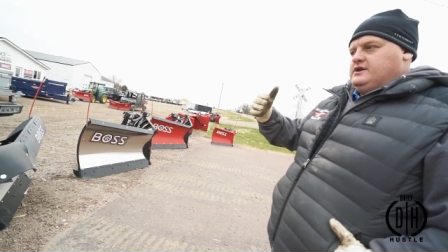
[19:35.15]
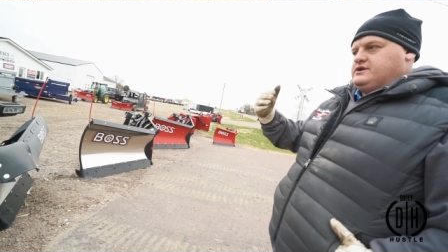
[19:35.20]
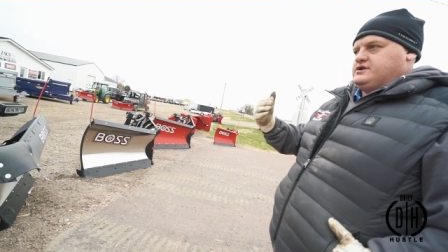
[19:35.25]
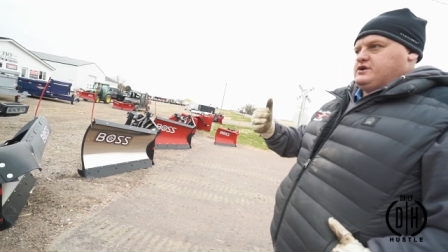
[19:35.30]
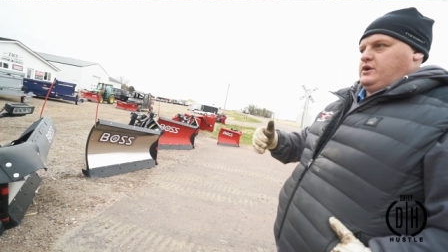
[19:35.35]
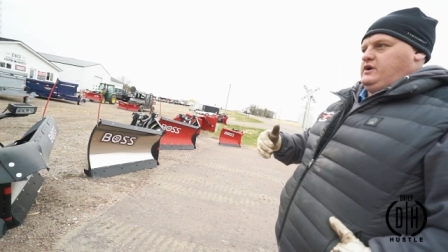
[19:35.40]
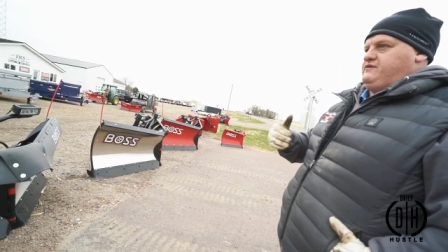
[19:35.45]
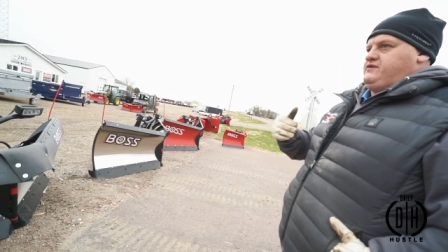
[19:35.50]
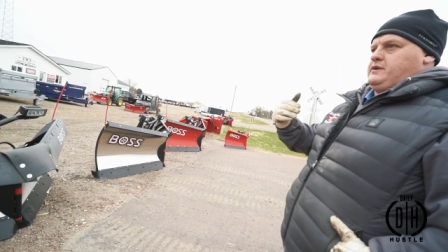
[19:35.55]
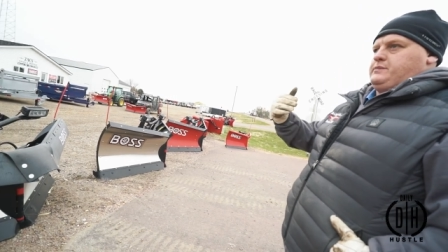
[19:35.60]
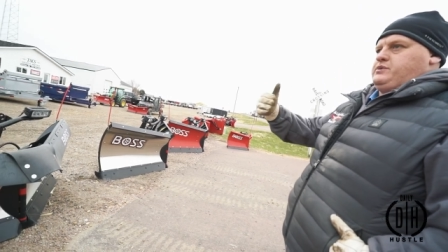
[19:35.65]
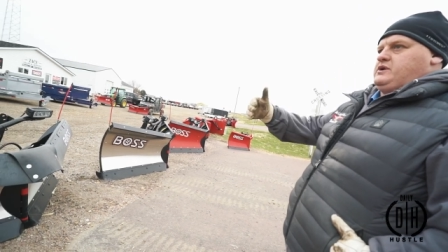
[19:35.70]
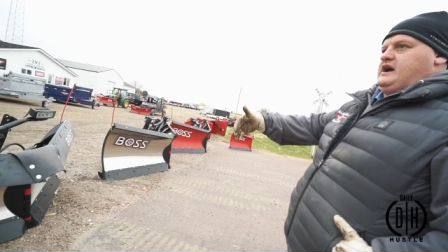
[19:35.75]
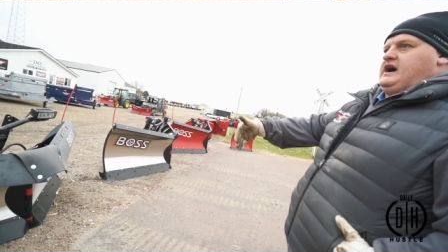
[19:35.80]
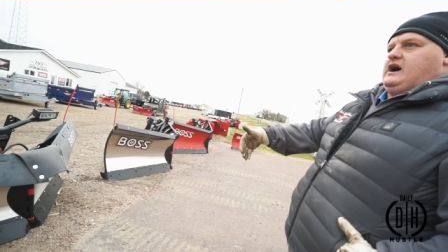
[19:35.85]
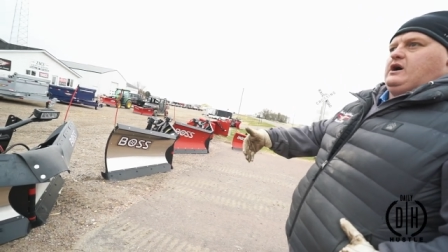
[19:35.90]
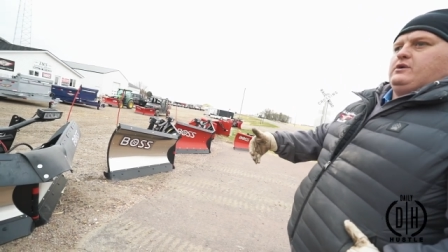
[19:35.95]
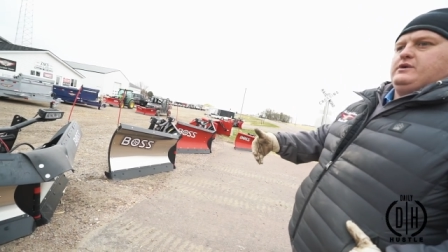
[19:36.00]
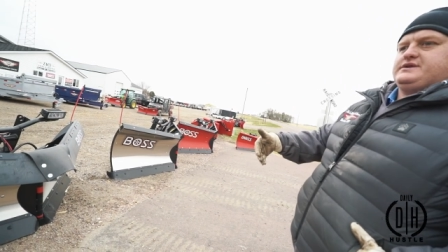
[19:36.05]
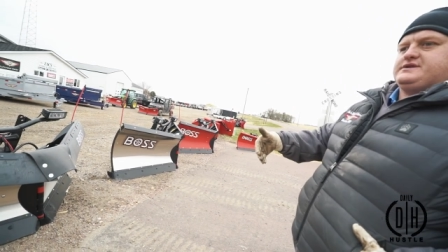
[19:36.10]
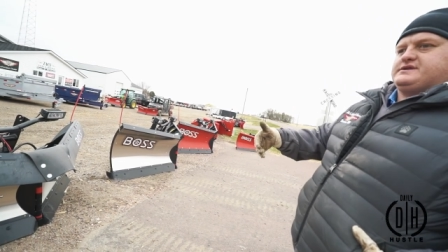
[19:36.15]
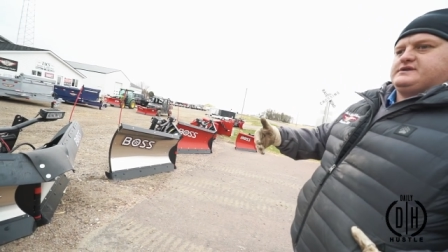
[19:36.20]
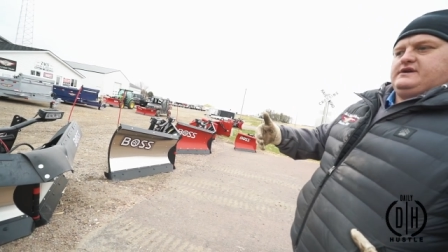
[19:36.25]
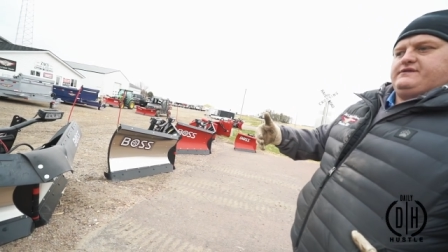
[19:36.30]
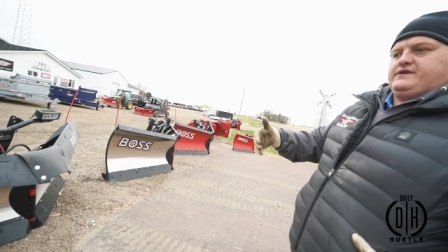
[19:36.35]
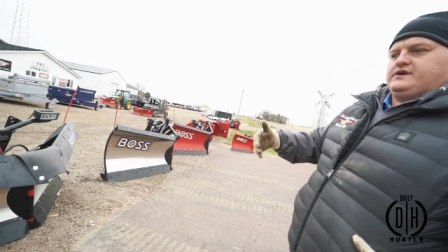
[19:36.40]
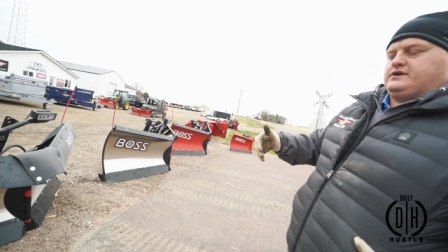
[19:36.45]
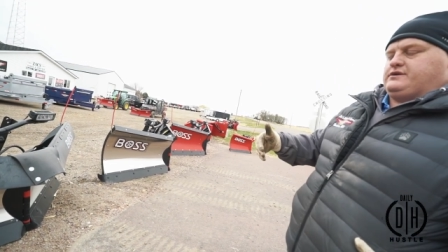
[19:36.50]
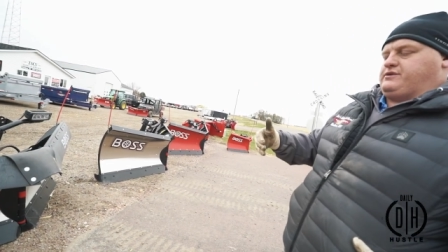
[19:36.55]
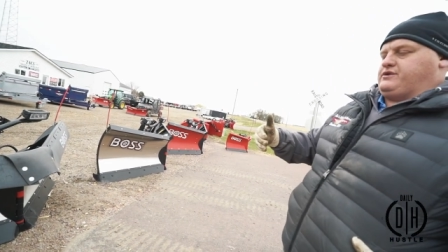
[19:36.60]
So if the plow is,
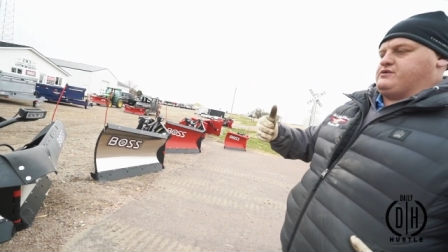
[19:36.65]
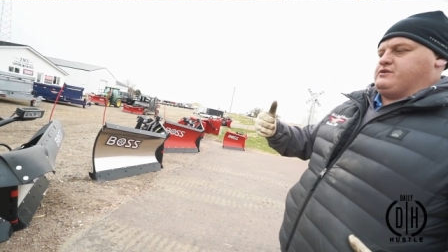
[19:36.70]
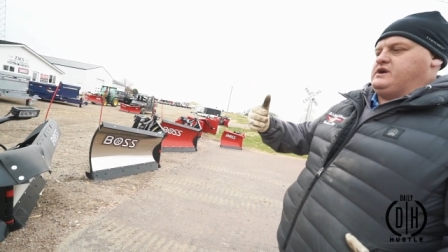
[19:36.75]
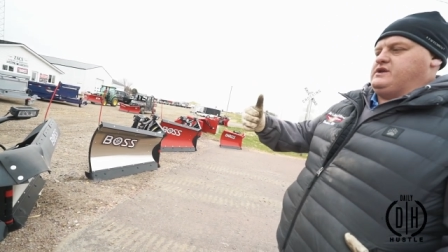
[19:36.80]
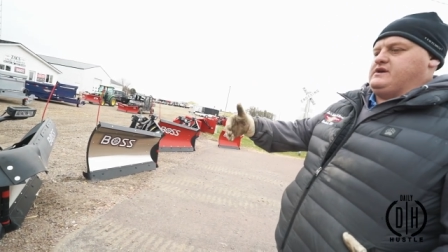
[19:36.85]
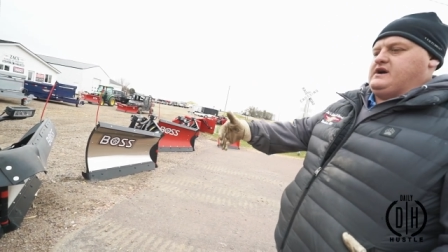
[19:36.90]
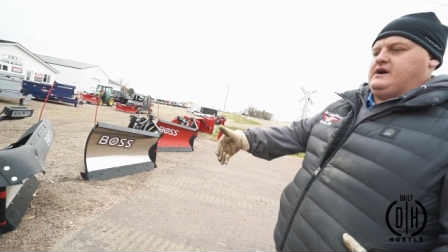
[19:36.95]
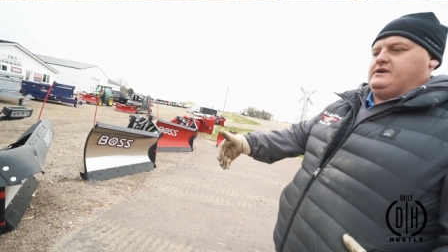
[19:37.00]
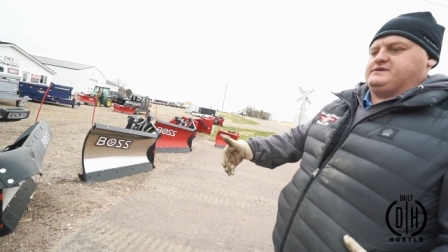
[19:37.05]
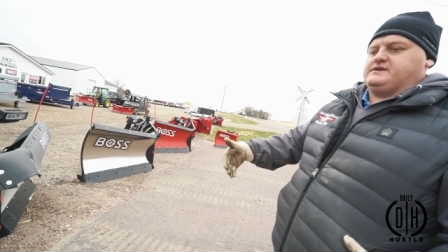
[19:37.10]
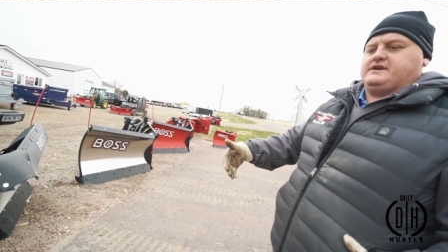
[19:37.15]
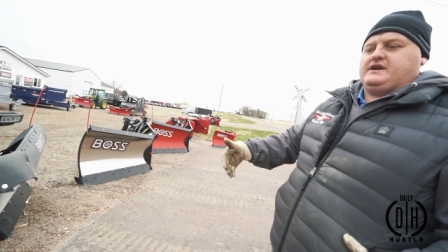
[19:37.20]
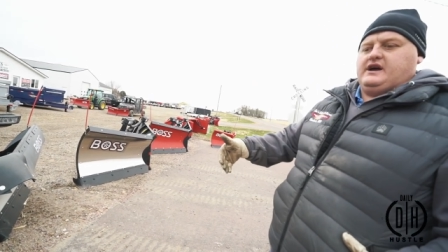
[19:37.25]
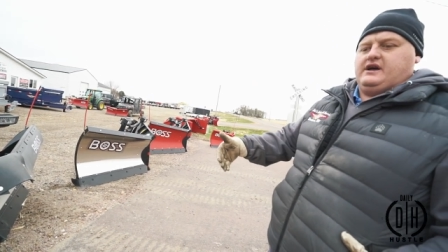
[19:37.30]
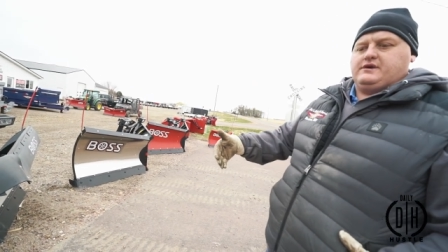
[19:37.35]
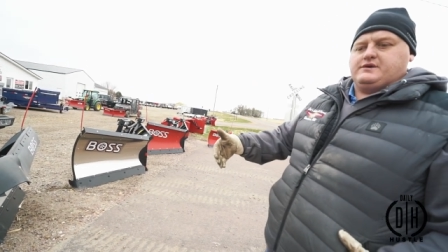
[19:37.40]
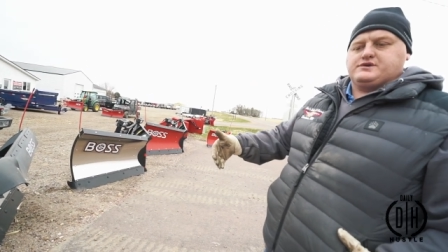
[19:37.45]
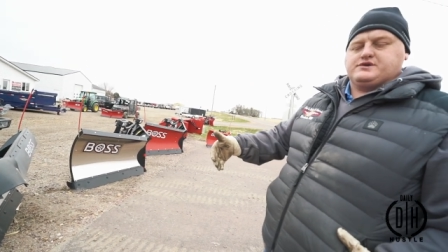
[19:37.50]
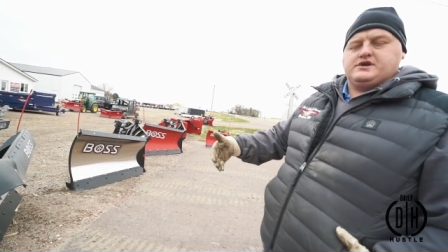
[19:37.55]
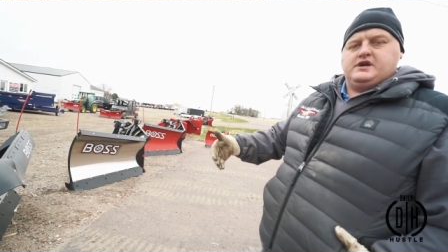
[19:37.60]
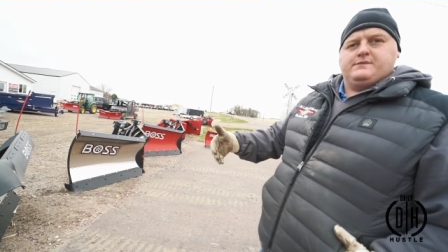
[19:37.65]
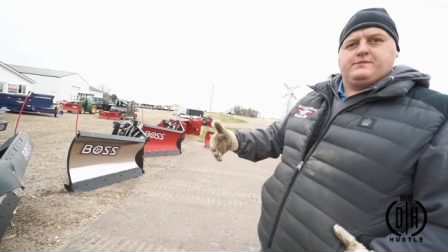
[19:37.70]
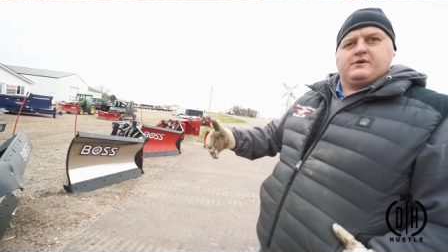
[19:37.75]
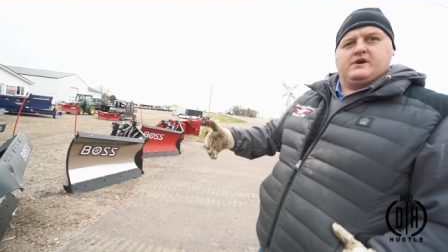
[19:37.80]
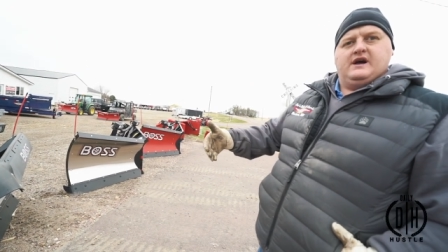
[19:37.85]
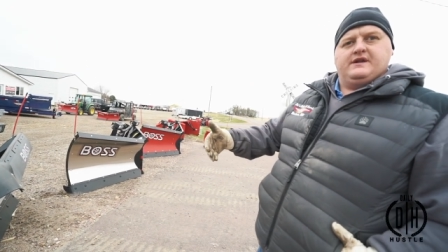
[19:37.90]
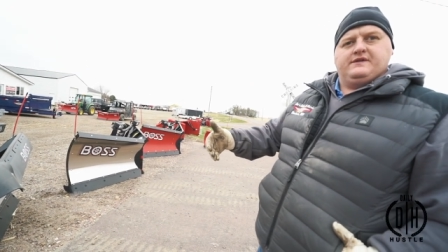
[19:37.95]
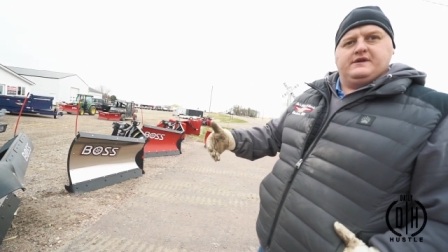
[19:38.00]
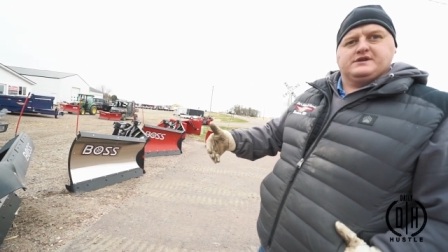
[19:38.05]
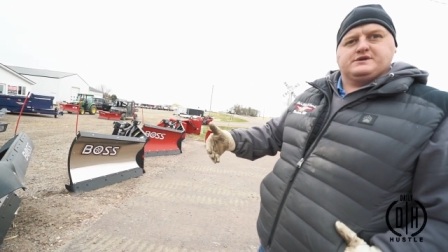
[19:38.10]
if you're three thousand dollars
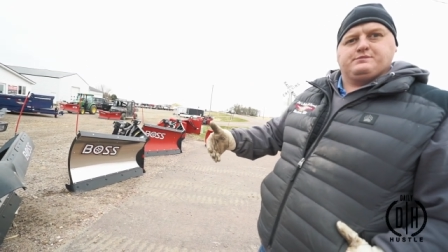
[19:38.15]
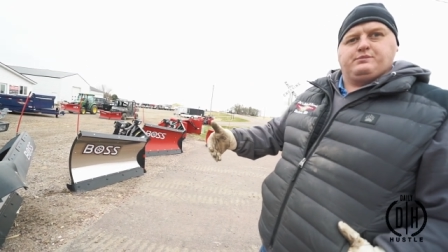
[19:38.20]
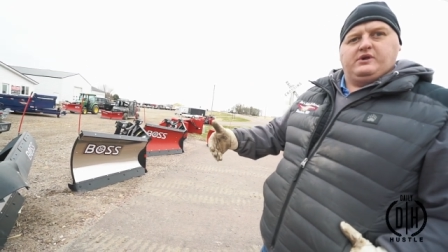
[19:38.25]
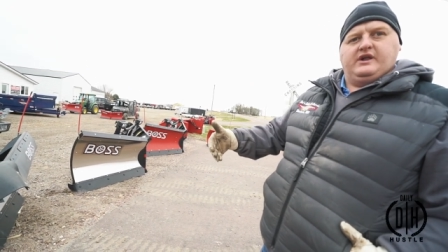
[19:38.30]
cheaper on this